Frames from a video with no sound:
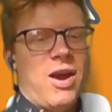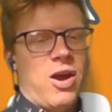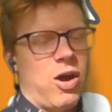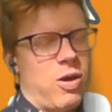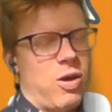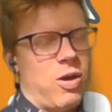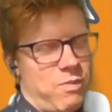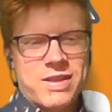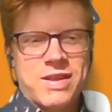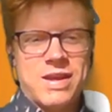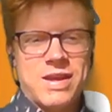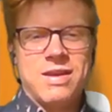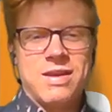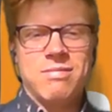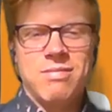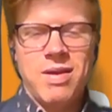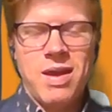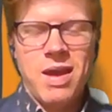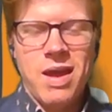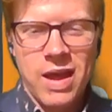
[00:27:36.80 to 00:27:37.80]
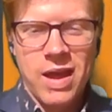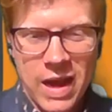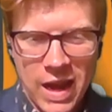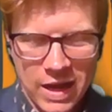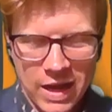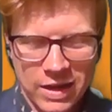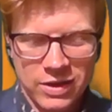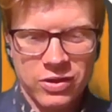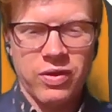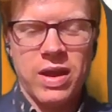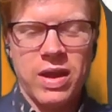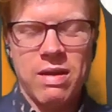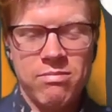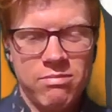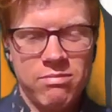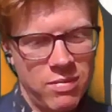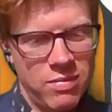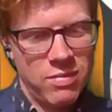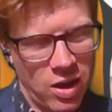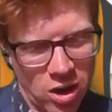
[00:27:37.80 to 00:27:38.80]
obviously an
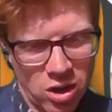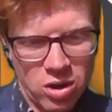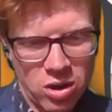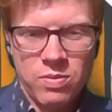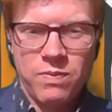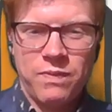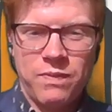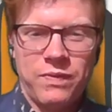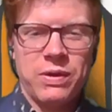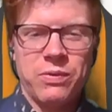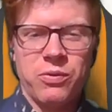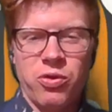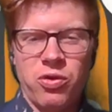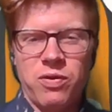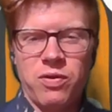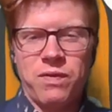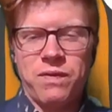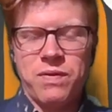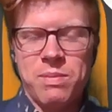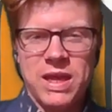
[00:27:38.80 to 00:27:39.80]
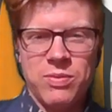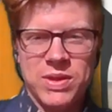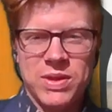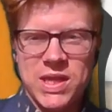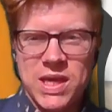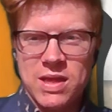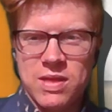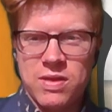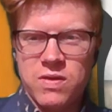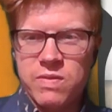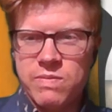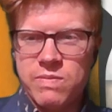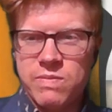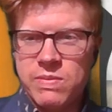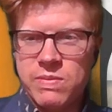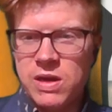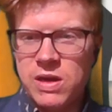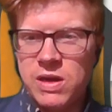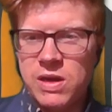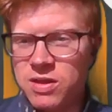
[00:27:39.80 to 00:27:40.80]
actogram. Hopefully we're all familiar with that
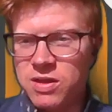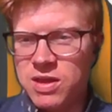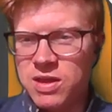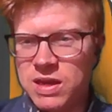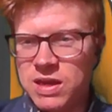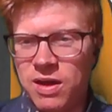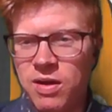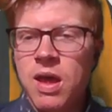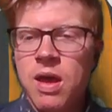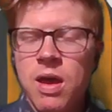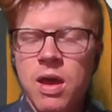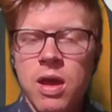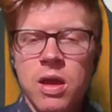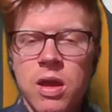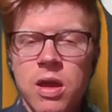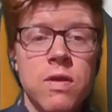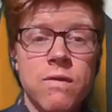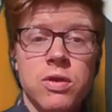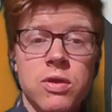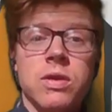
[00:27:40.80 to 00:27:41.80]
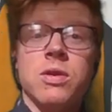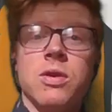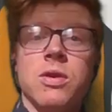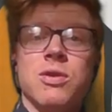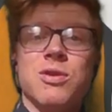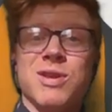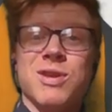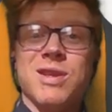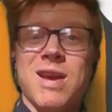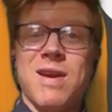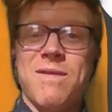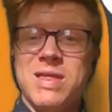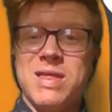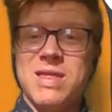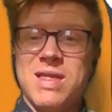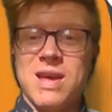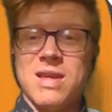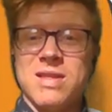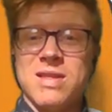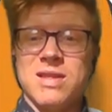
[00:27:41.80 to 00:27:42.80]
terminology now. You've just earned yourself
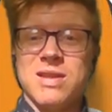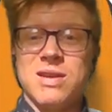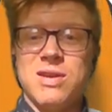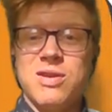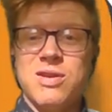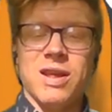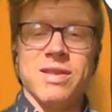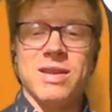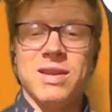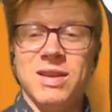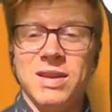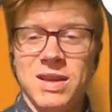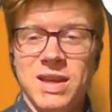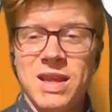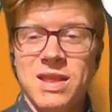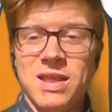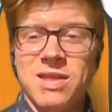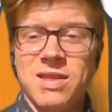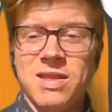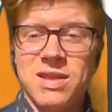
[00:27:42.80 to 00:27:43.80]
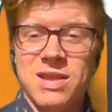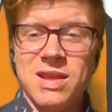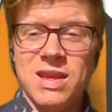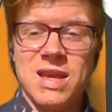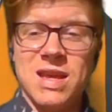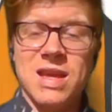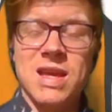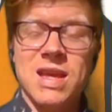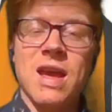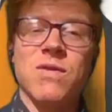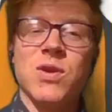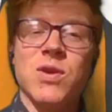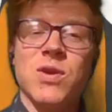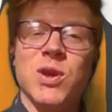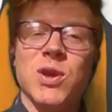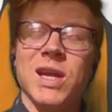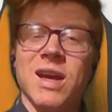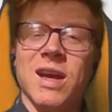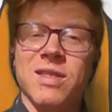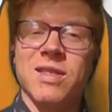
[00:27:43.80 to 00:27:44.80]
$1,000. Let's see if you can
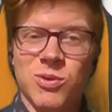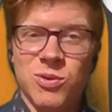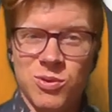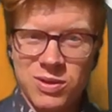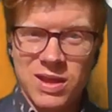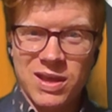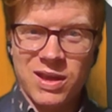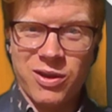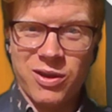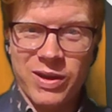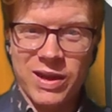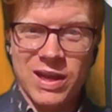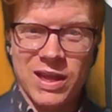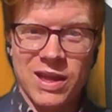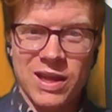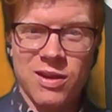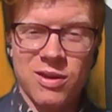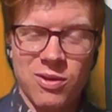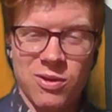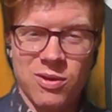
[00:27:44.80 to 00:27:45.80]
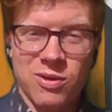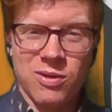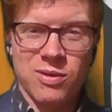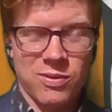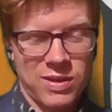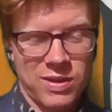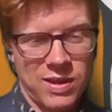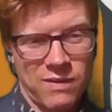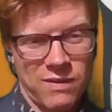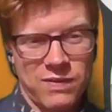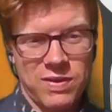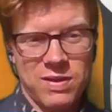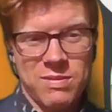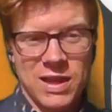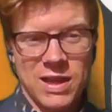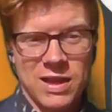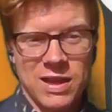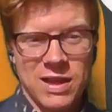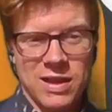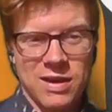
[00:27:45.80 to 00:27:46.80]
answer all 10 correctly and earn yourself the
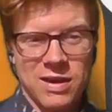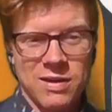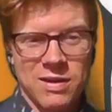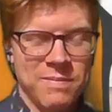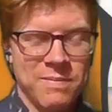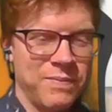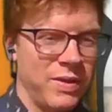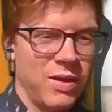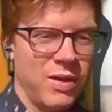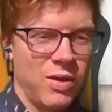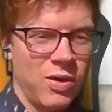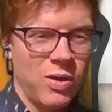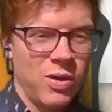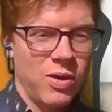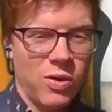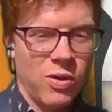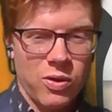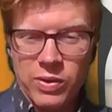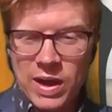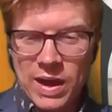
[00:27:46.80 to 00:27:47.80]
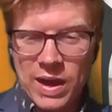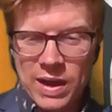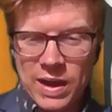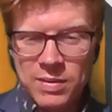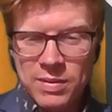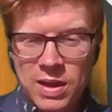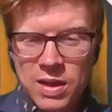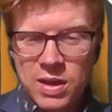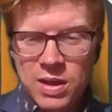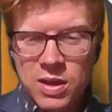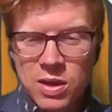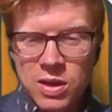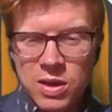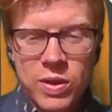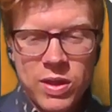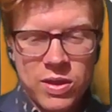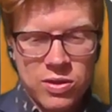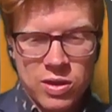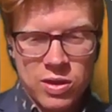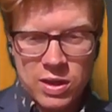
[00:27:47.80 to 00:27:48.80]
million. All right,
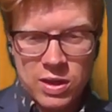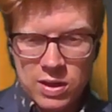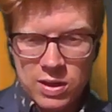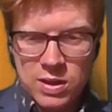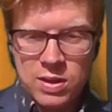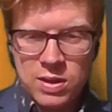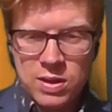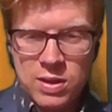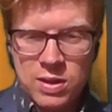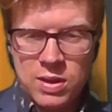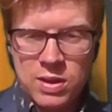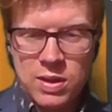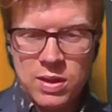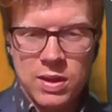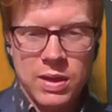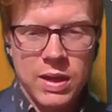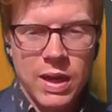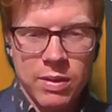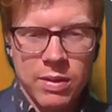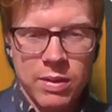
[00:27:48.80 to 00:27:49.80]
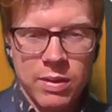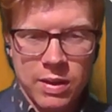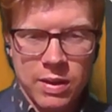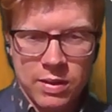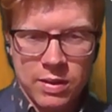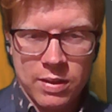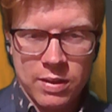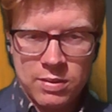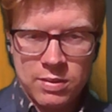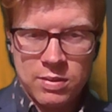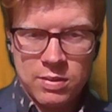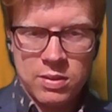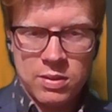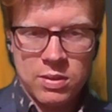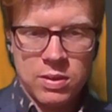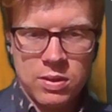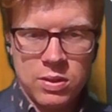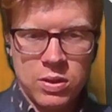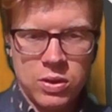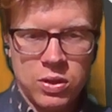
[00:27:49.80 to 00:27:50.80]
question number
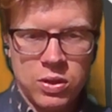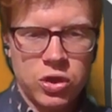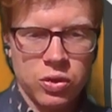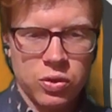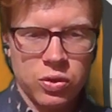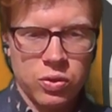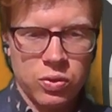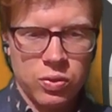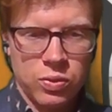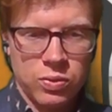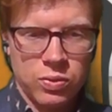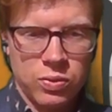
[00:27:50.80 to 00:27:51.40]
2.